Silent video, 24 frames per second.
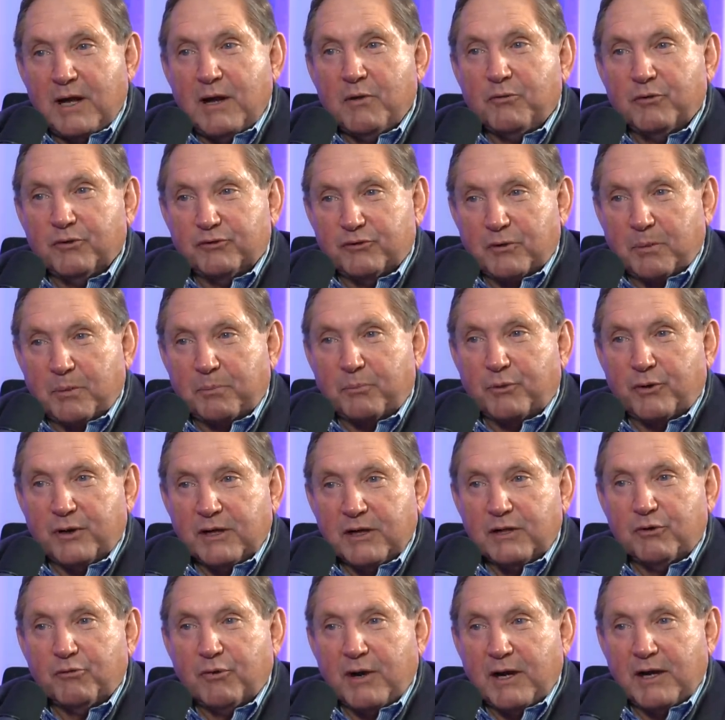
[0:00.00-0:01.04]
it was a
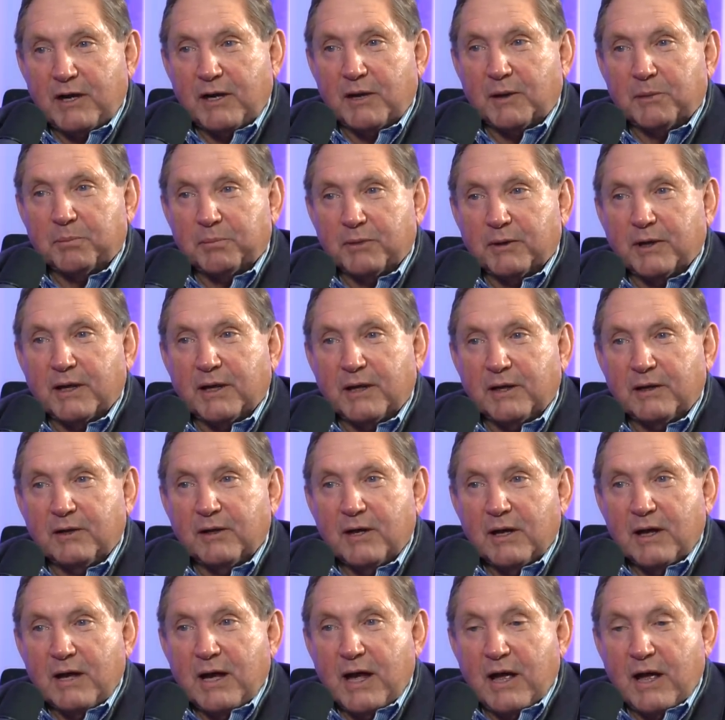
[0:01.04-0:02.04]
pretty great airplane.